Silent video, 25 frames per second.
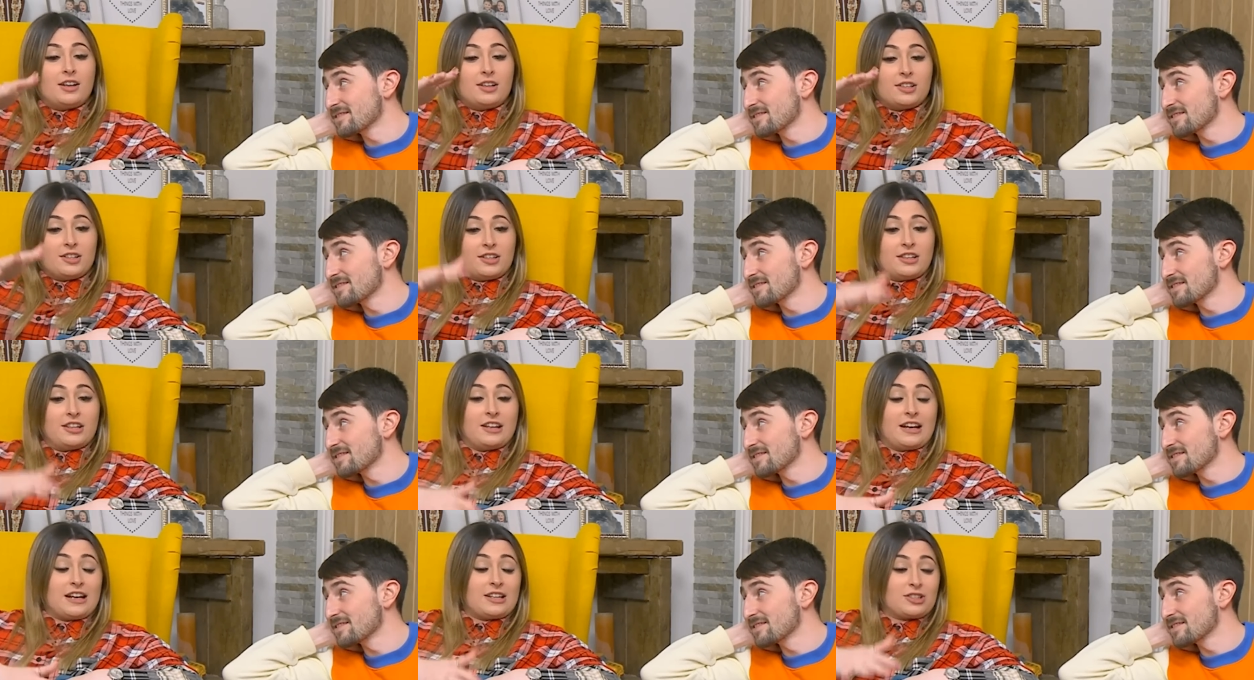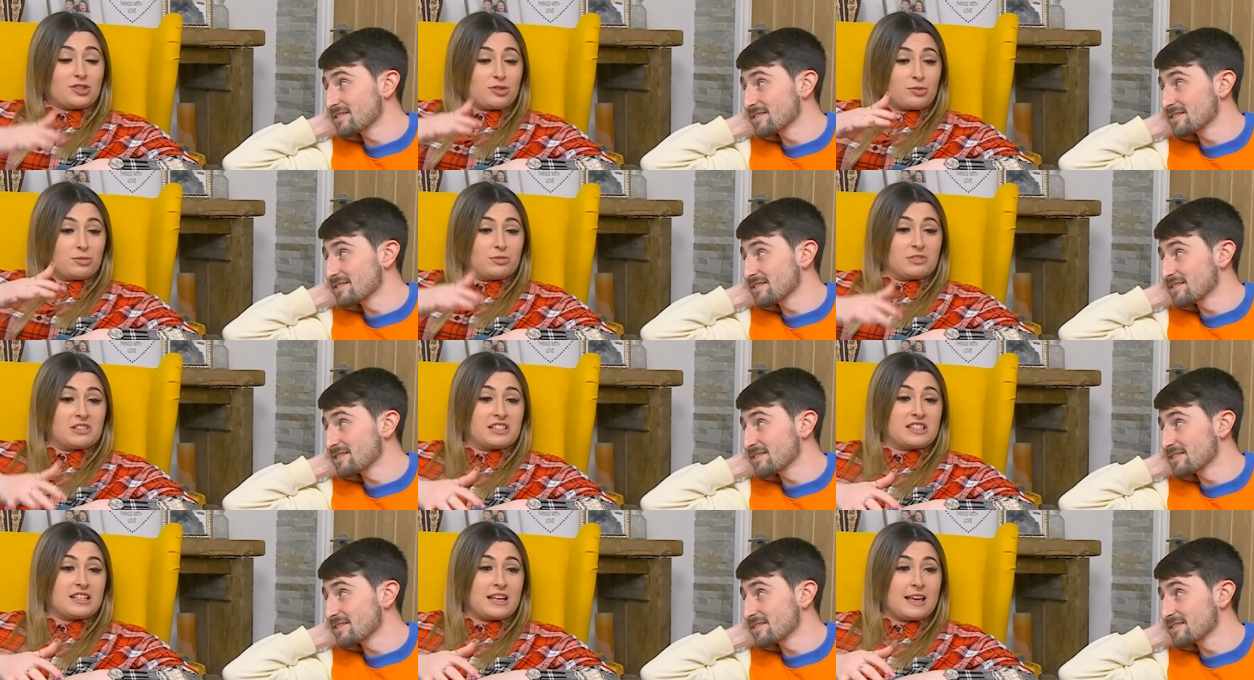Speaker 1: the
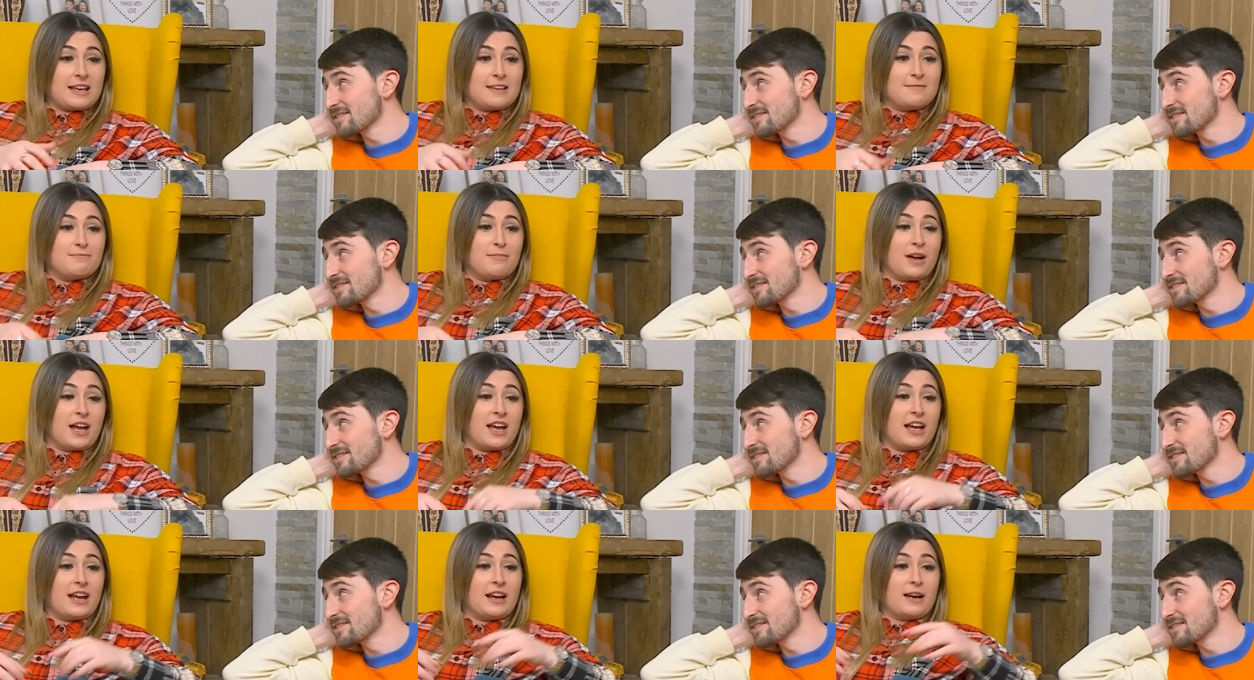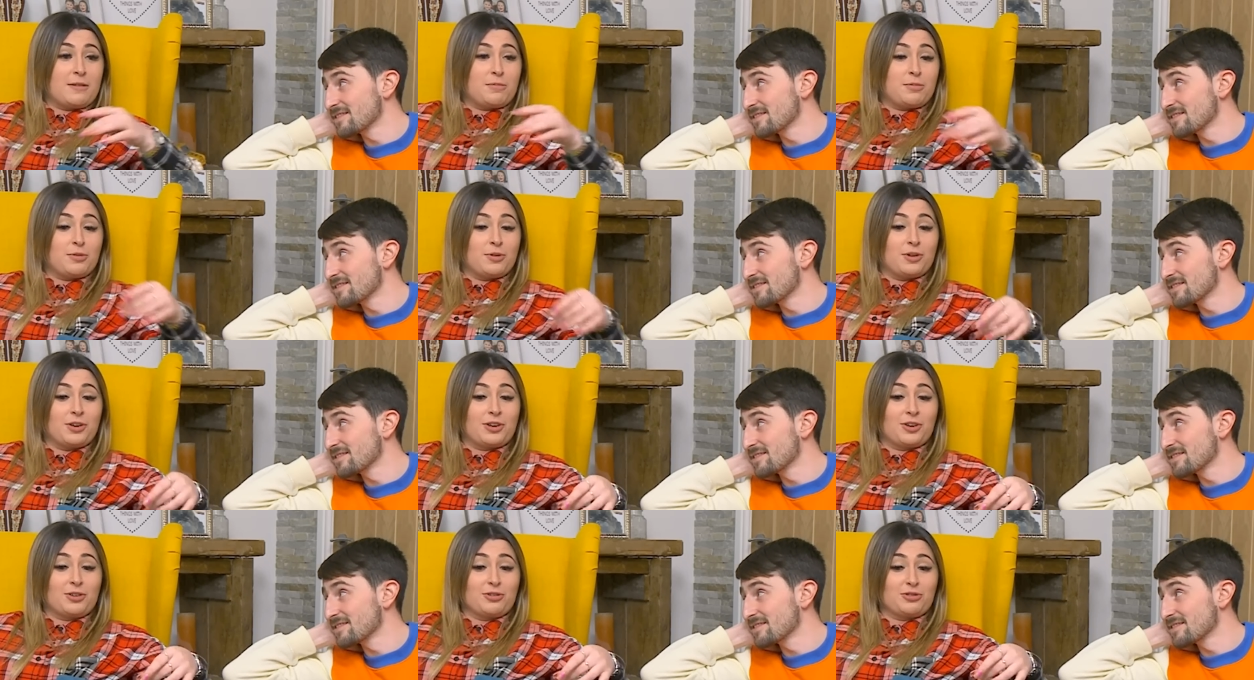actual seat bit, and I
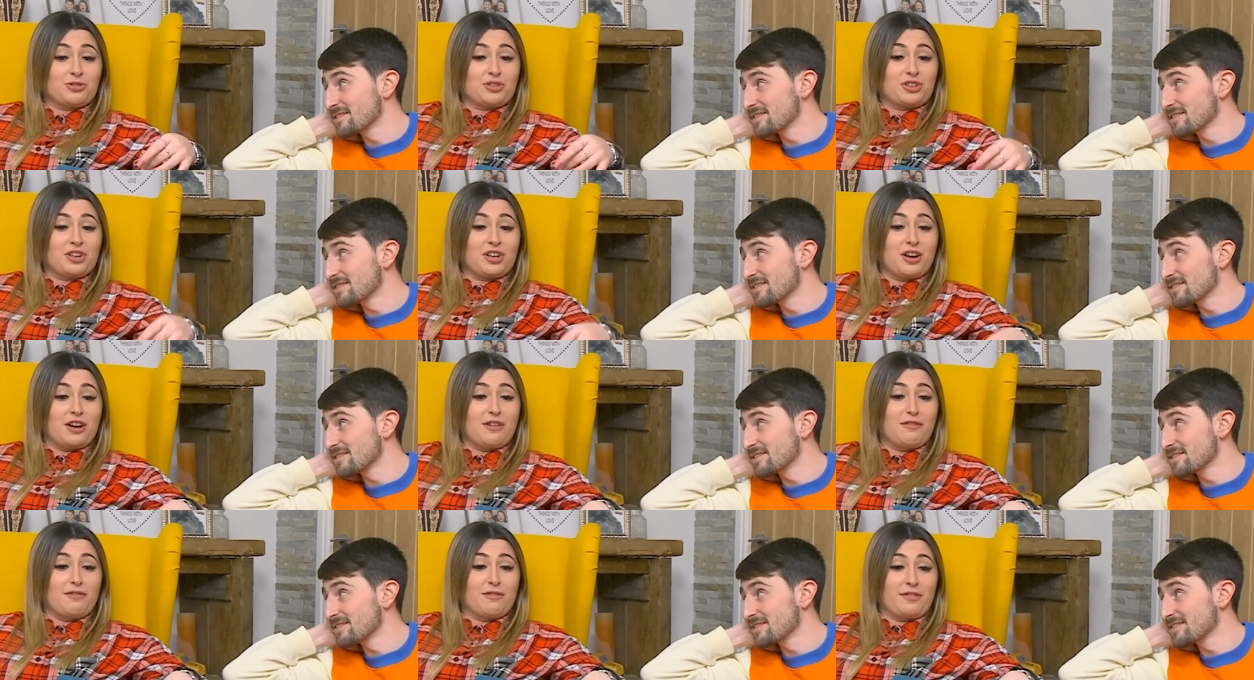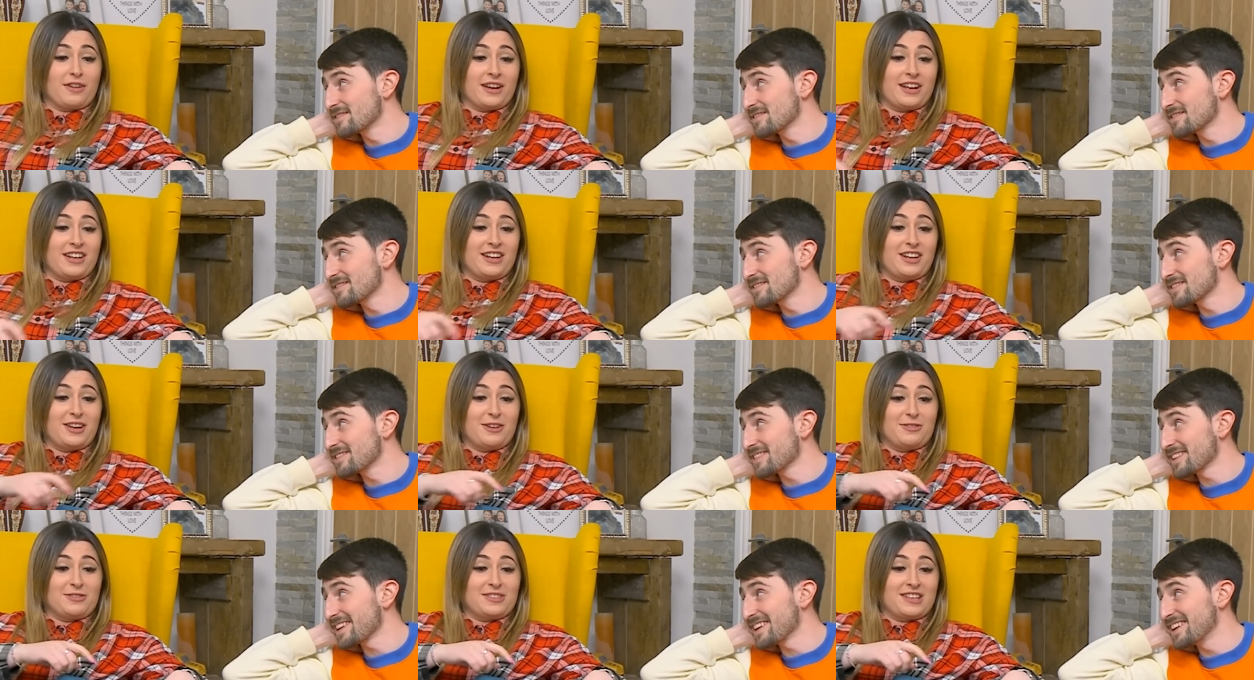put a cushion over it and you